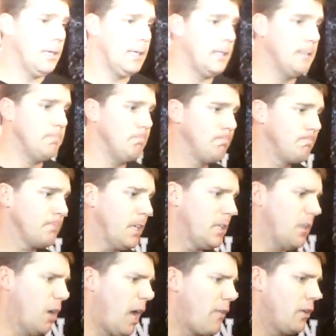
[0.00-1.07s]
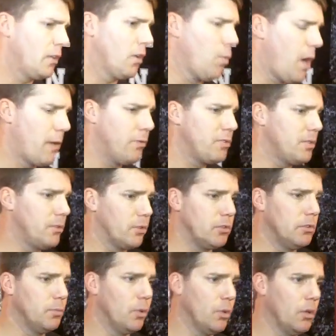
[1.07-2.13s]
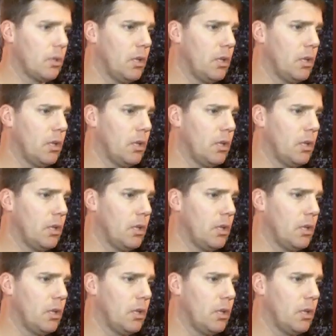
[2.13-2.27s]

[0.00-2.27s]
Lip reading: I think the wide receiver group will